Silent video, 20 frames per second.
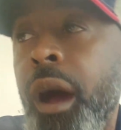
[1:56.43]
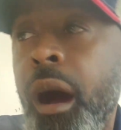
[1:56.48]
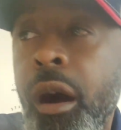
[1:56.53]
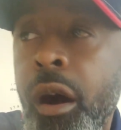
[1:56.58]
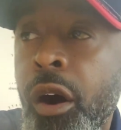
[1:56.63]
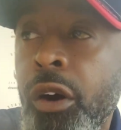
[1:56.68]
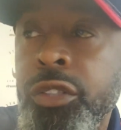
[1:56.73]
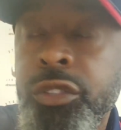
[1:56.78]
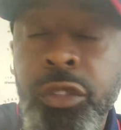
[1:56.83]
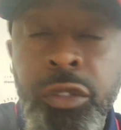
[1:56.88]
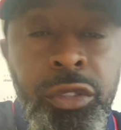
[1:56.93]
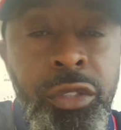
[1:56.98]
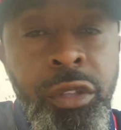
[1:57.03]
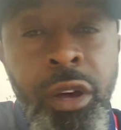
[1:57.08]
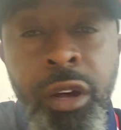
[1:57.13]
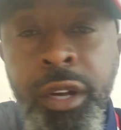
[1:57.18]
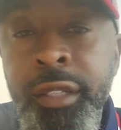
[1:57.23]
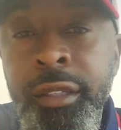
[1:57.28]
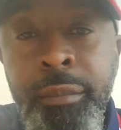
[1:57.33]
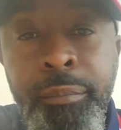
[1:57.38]
I also
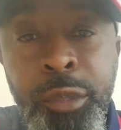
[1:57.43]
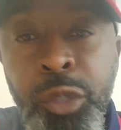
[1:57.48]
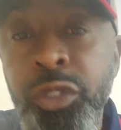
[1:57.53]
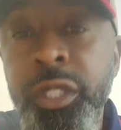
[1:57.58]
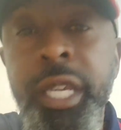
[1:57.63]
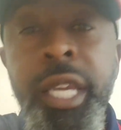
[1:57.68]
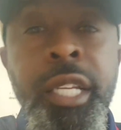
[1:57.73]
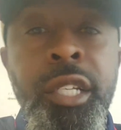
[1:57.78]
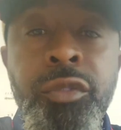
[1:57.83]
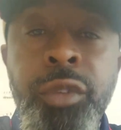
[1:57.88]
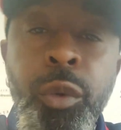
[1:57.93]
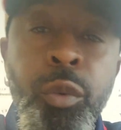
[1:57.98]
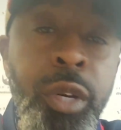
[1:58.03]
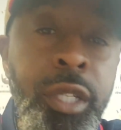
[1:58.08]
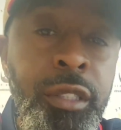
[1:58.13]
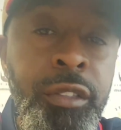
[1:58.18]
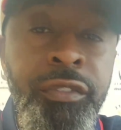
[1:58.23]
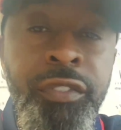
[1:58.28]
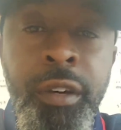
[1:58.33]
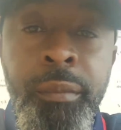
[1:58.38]
saw that the music industry
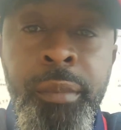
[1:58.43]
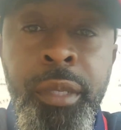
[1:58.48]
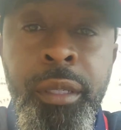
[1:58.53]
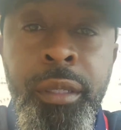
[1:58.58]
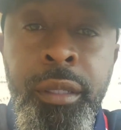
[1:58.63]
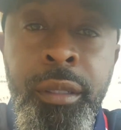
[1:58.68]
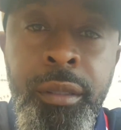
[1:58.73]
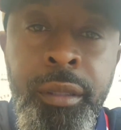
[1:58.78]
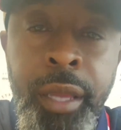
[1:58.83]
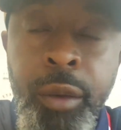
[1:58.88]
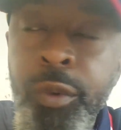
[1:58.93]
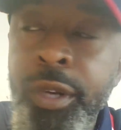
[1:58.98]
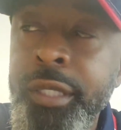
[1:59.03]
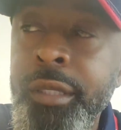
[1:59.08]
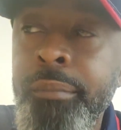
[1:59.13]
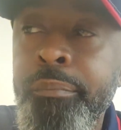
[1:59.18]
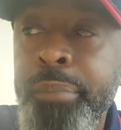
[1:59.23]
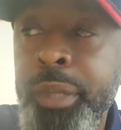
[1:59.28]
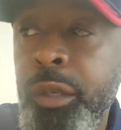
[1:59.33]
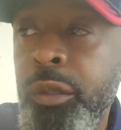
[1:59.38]
wasn't for me. They
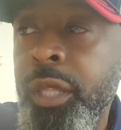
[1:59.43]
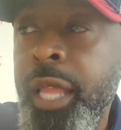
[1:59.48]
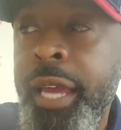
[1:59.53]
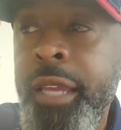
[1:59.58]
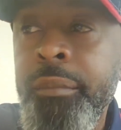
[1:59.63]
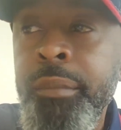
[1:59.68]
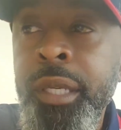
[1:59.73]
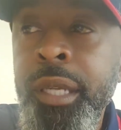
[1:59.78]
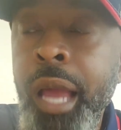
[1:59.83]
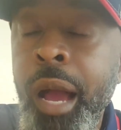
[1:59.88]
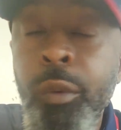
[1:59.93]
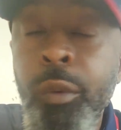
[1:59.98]
wasn't built like me.